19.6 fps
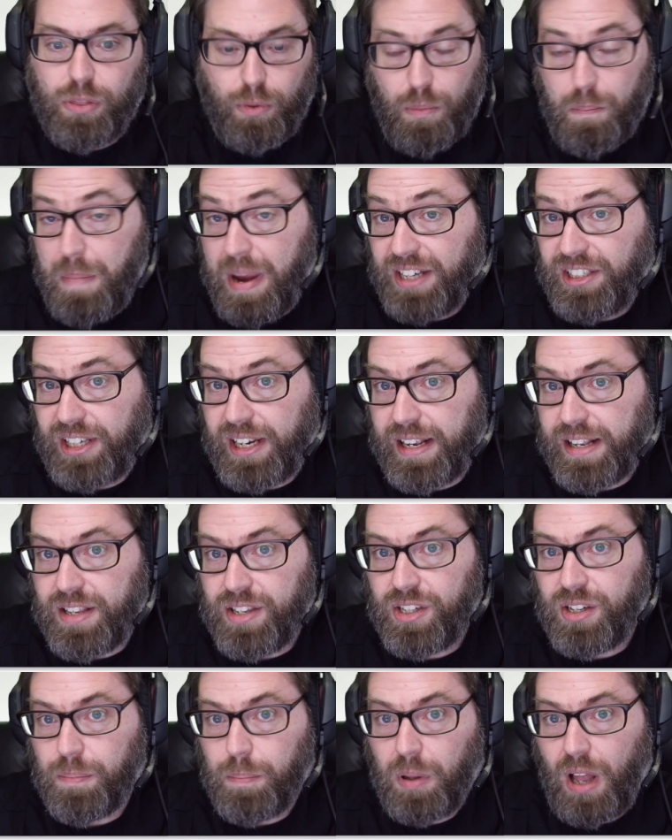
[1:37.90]
through
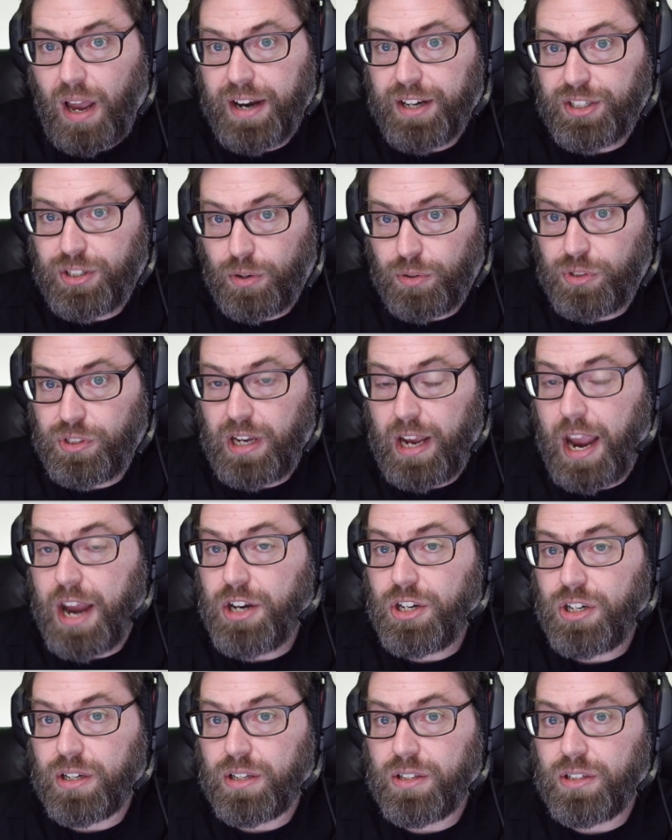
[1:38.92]
mix-ins, apply
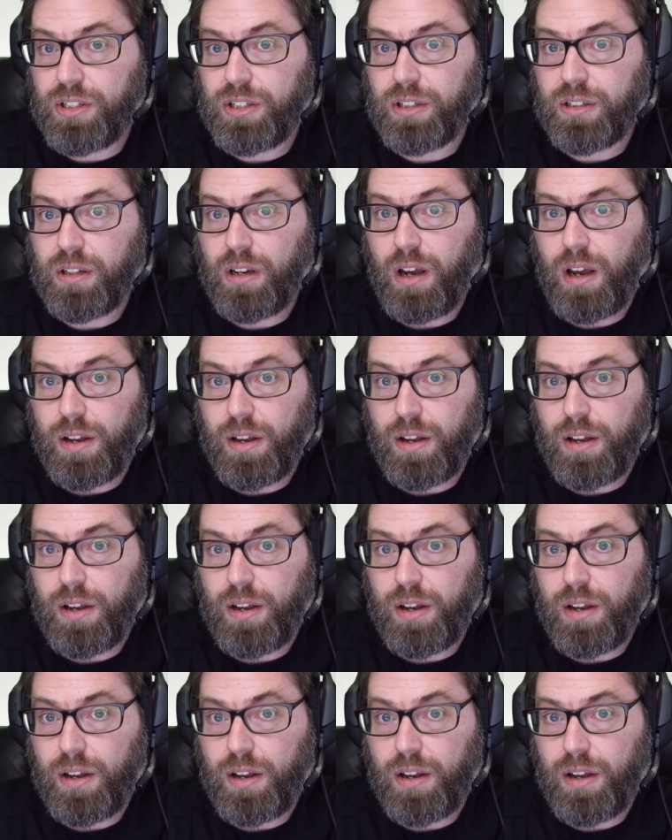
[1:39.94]
associations